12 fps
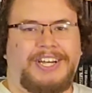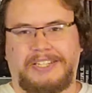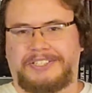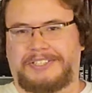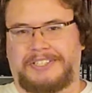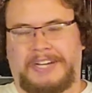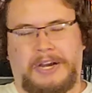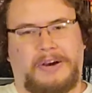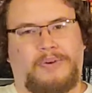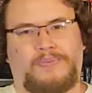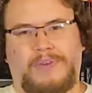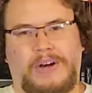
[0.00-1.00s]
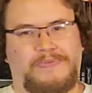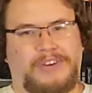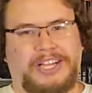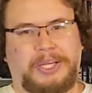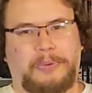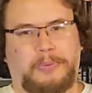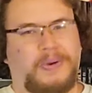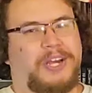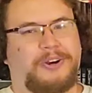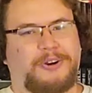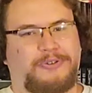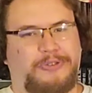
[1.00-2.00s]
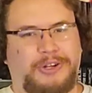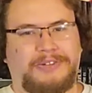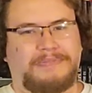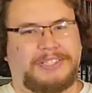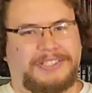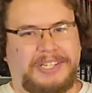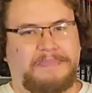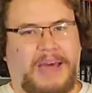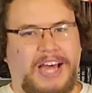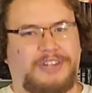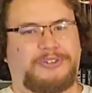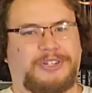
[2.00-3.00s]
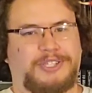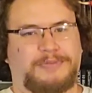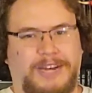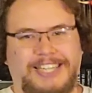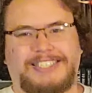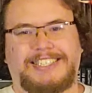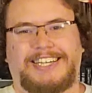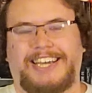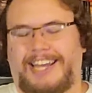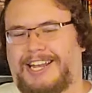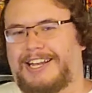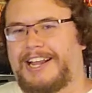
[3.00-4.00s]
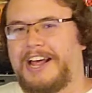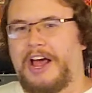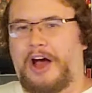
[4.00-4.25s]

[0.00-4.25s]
Just a, a really weird film to see Patrick Swayze in,